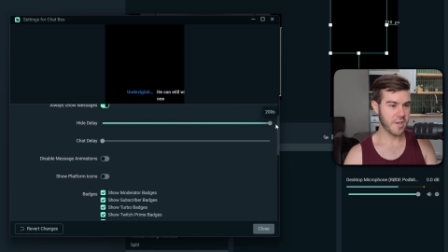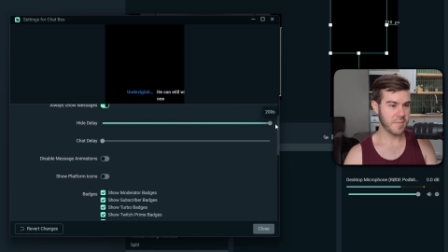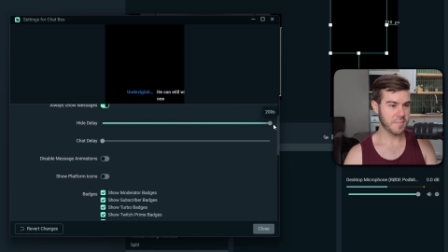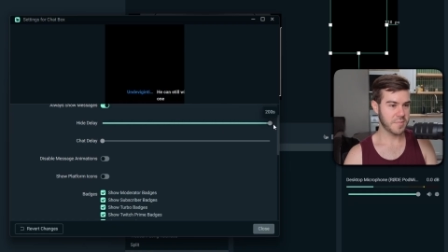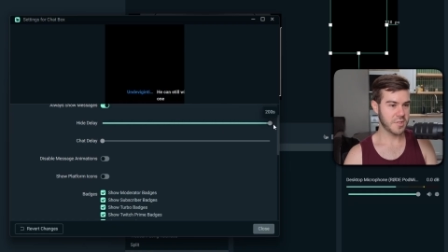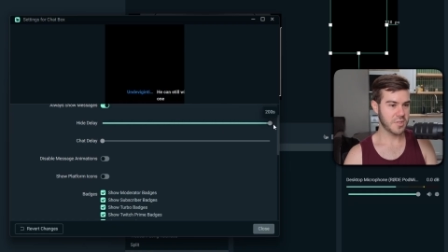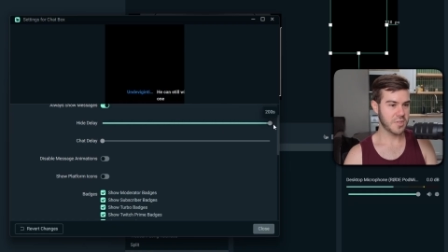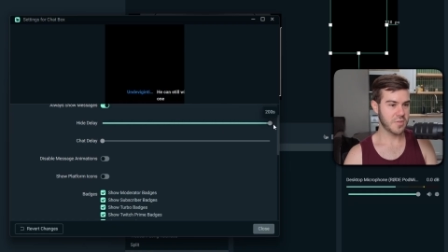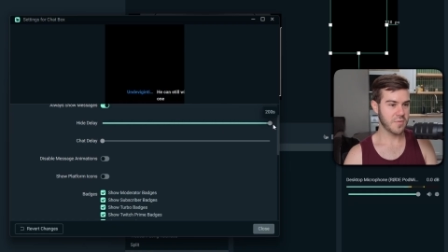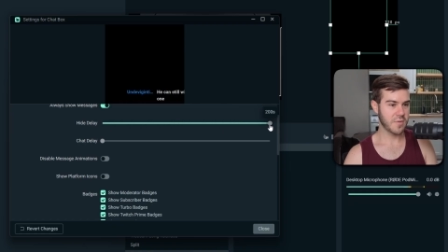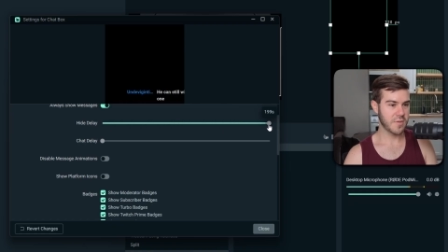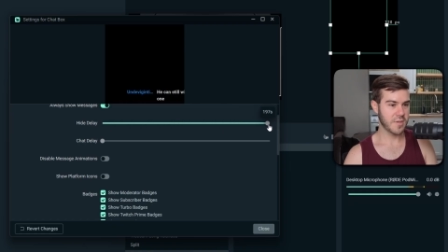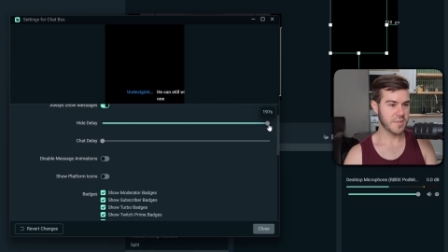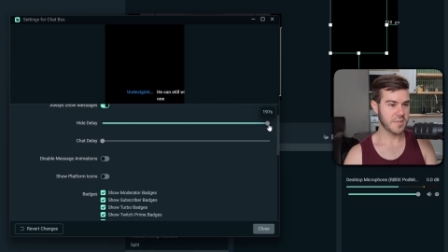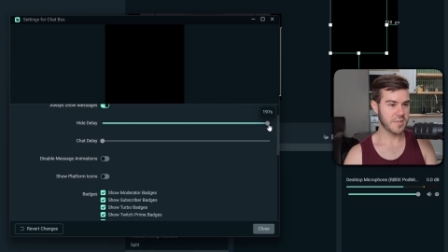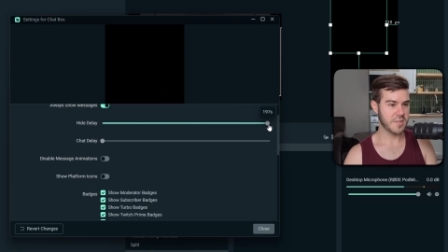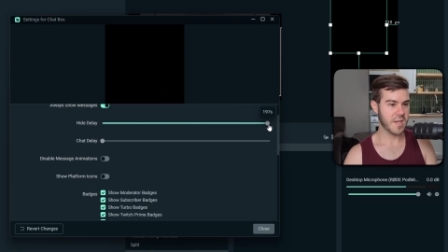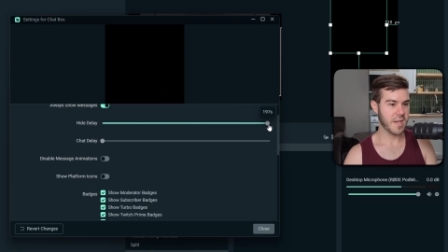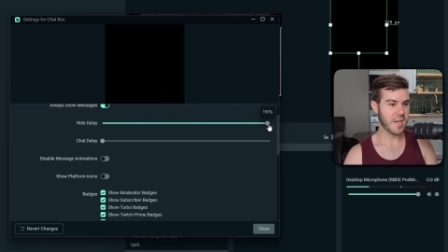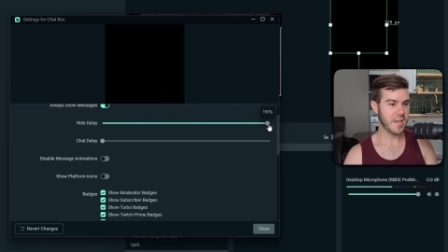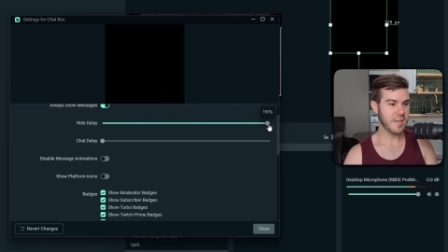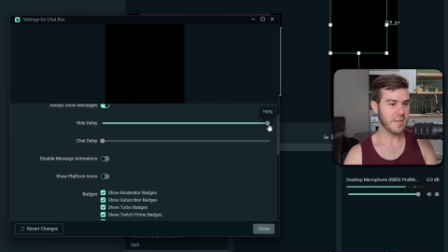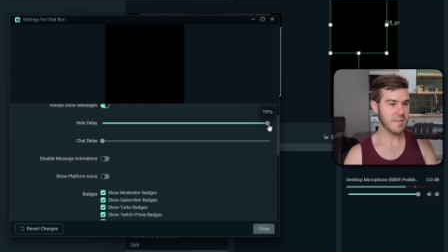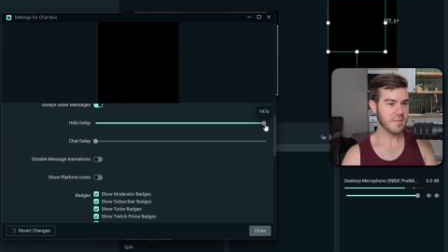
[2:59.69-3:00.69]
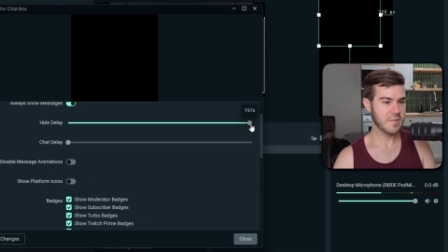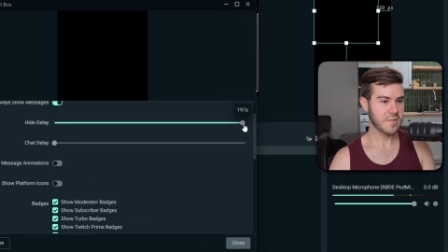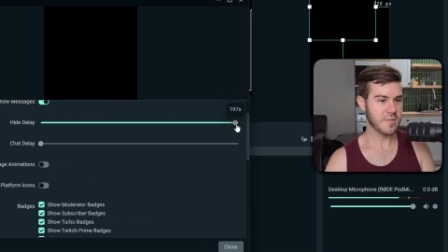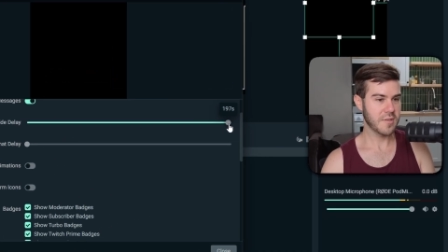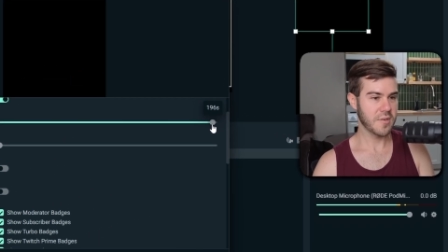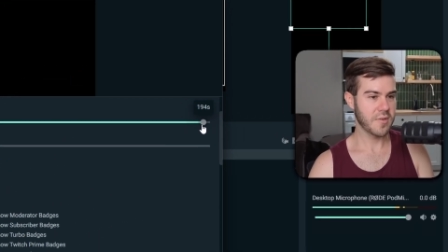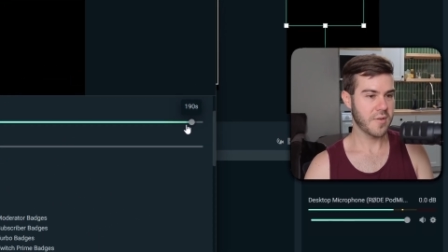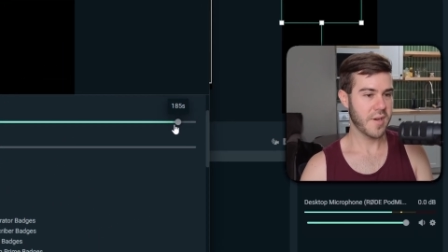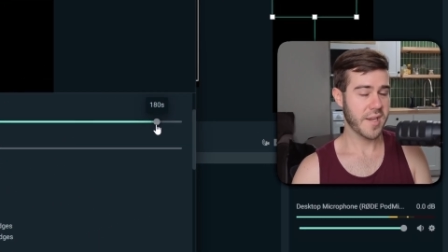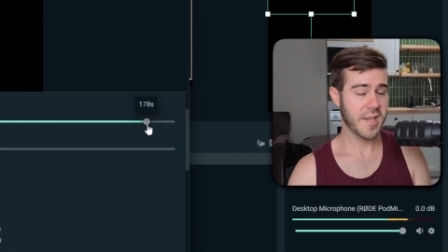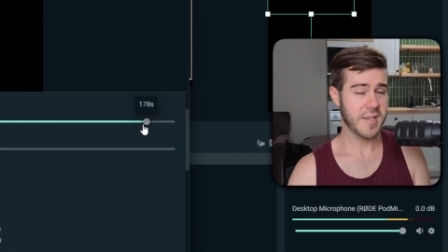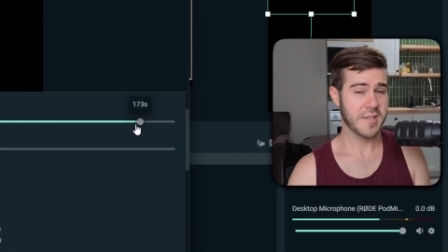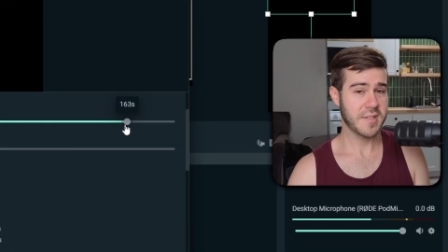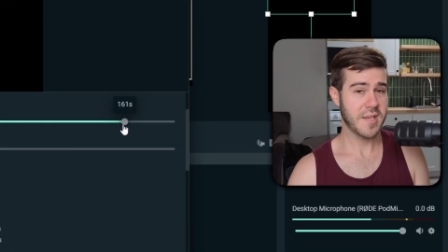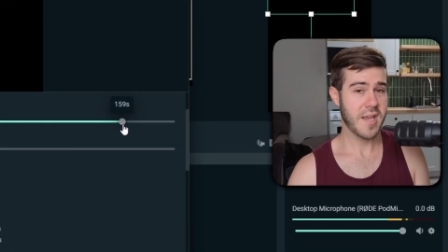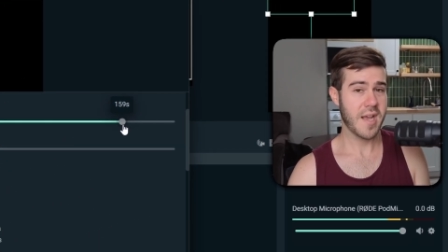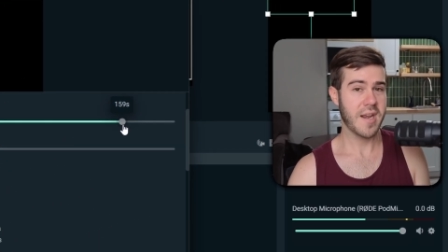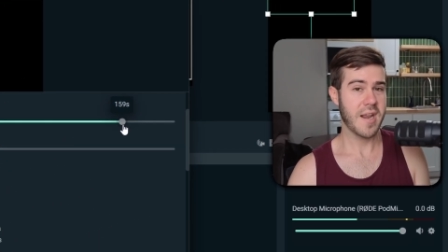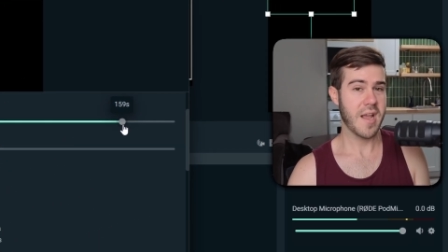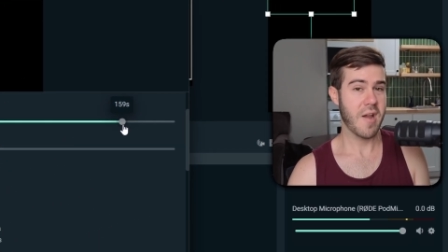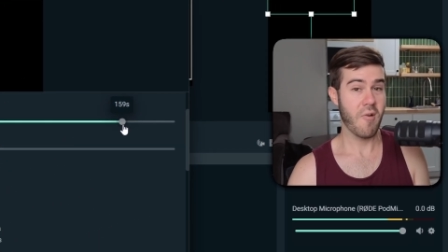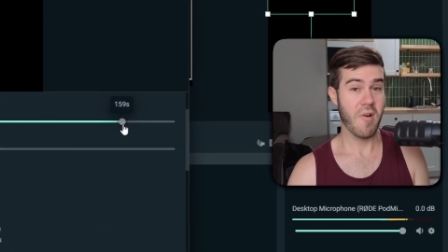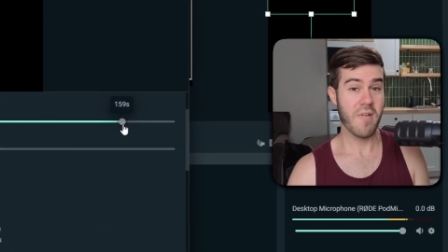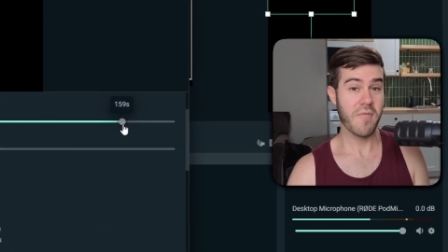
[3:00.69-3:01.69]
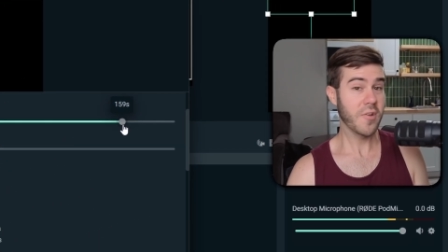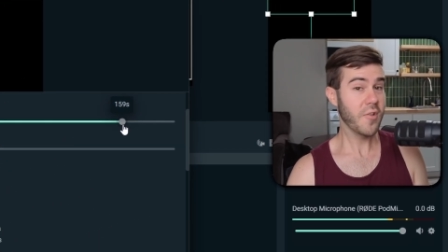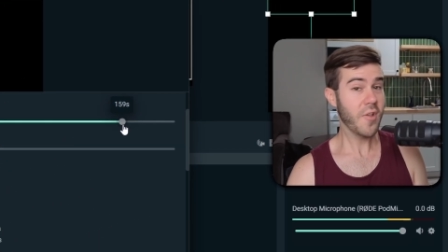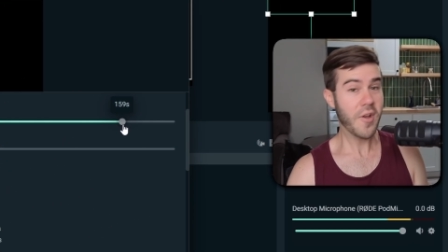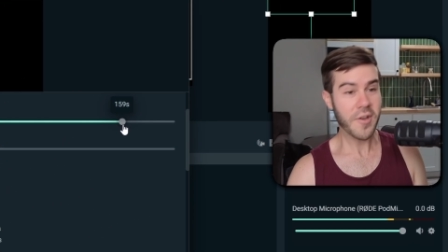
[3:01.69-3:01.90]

up to two hundred seconds. So I guess not however long